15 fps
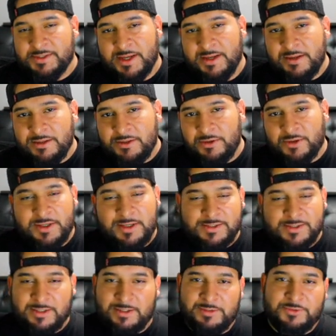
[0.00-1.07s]
and then you can
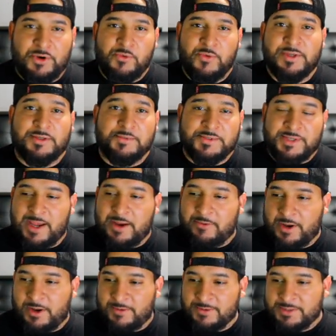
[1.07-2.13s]
easily throw in some slant
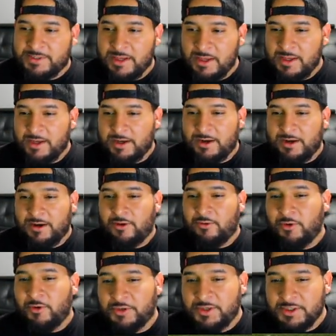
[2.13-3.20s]
routes,
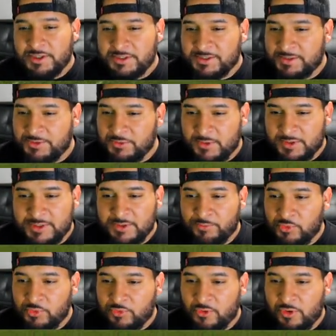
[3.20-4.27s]
or you could just do a
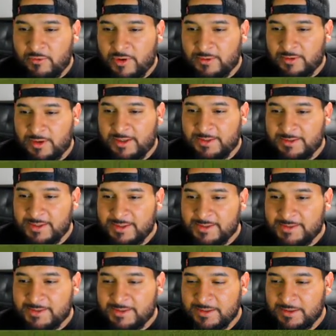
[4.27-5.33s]
simple curl route like
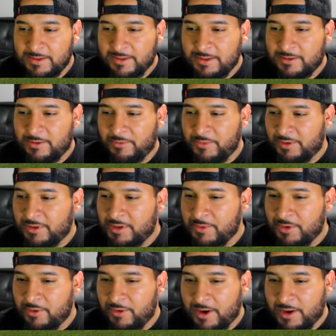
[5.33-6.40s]
this. Let
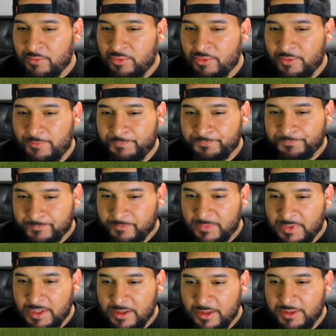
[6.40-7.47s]
me go audible.
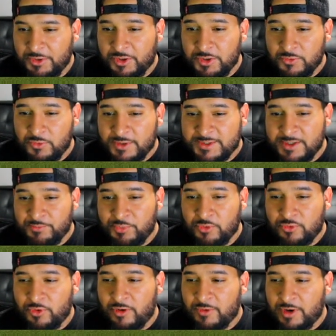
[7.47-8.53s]
You could do a simple
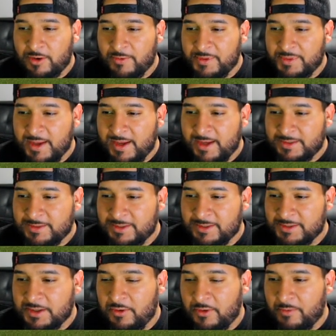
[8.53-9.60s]
curl route with X. Let's
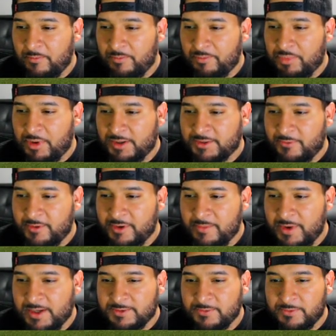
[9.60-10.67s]
just go ahead and block the running
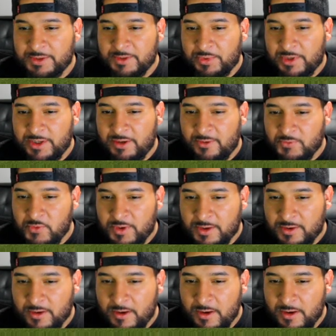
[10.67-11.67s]
back so we can get the play off quicker.